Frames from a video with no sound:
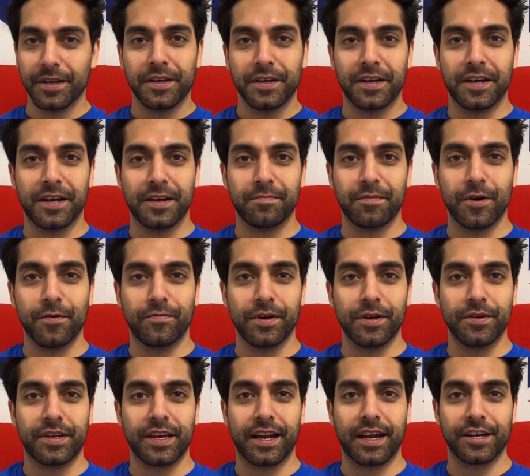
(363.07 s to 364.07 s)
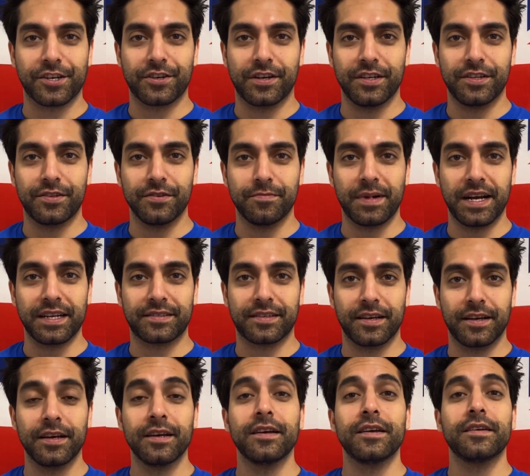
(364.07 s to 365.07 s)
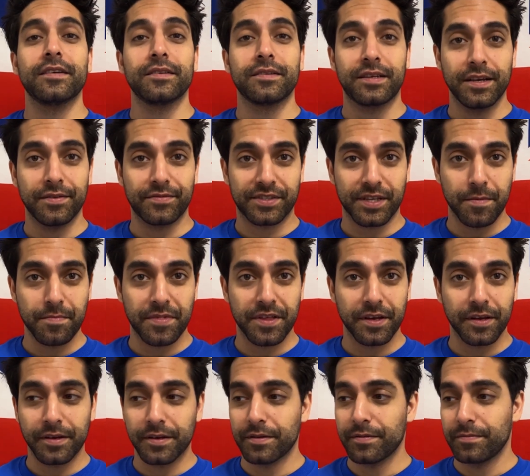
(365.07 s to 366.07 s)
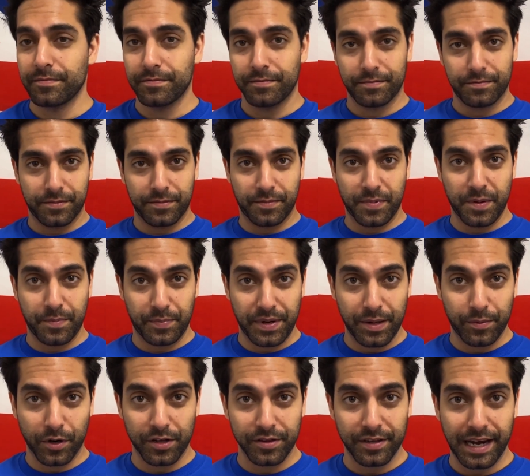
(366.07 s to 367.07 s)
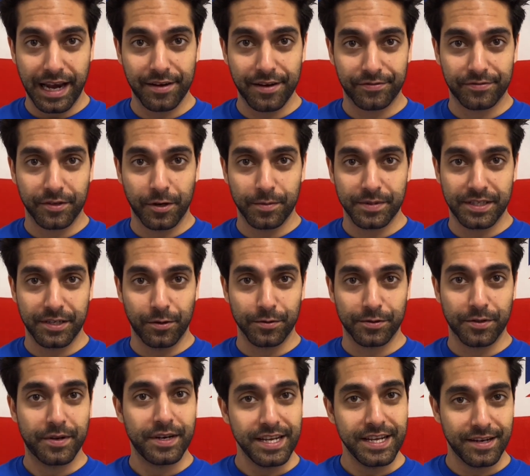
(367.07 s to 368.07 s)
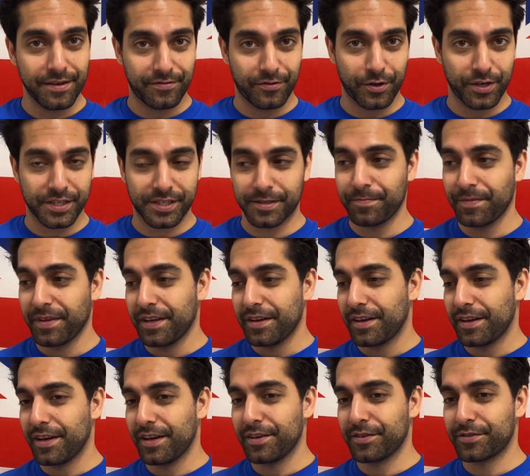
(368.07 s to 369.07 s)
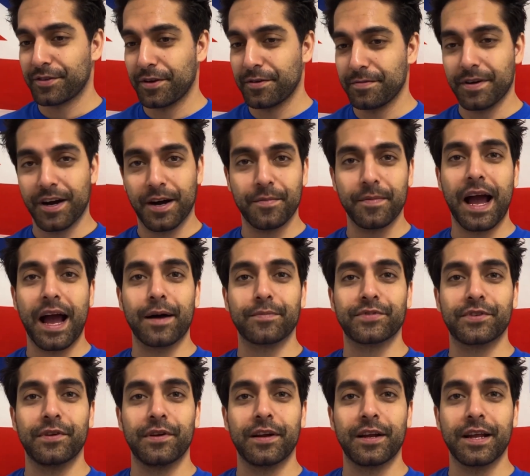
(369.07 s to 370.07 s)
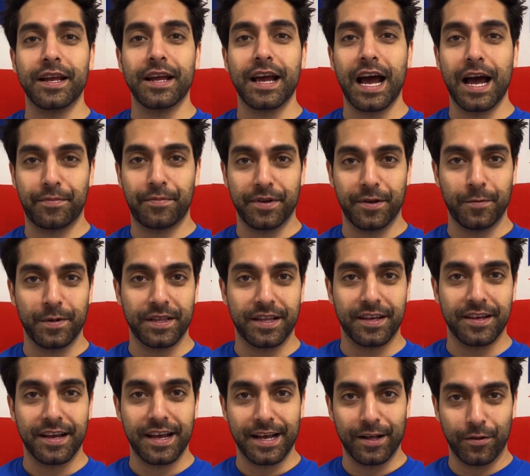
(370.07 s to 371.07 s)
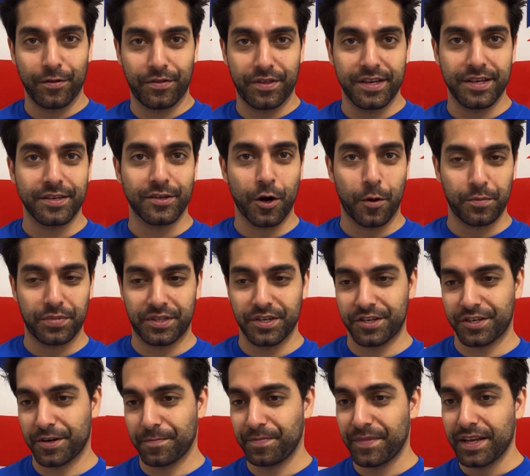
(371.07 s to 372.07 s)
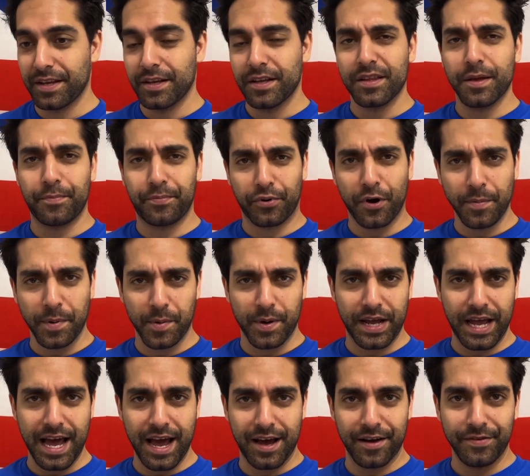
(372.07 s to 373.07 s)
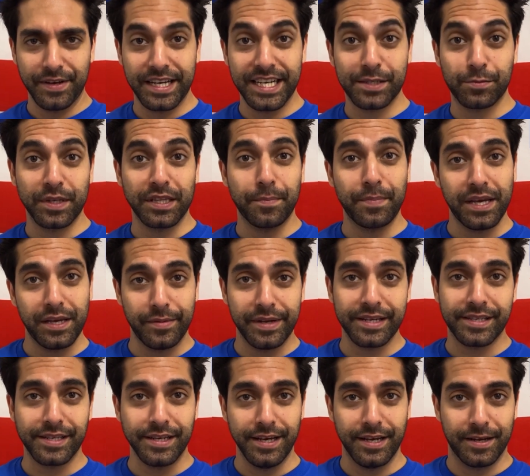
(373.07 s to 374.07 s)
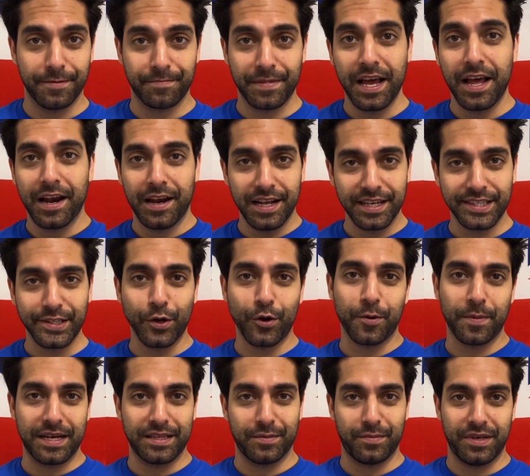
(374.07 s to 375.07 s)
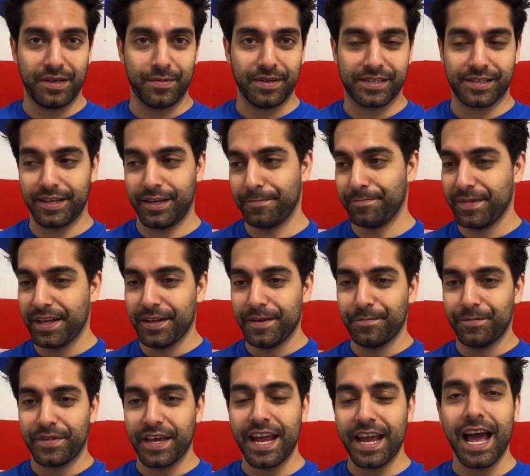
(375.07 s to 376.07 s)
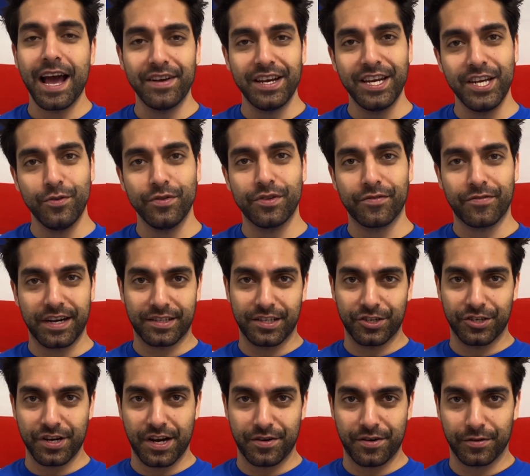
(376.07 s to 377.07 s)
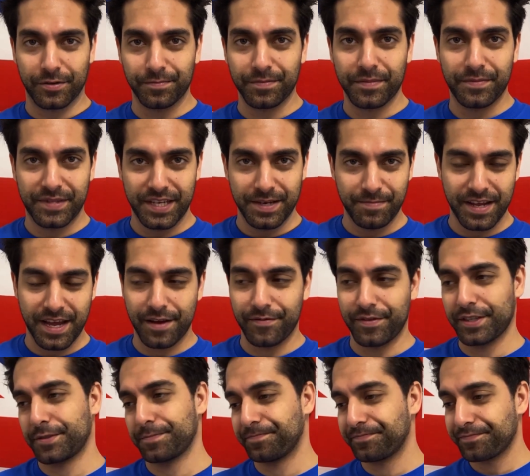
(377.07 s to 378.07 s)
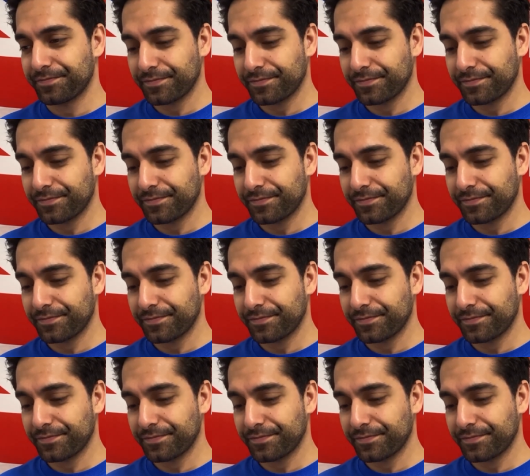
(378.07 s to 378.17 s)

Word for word: hopefully you can actually do better. Give something. People on the left obviously also need a voice. So I'm absolutely happy with a healthy competition. The problem I have is with the BBC. Let's talk about the BBC. They have a new Director General, Tim Davis,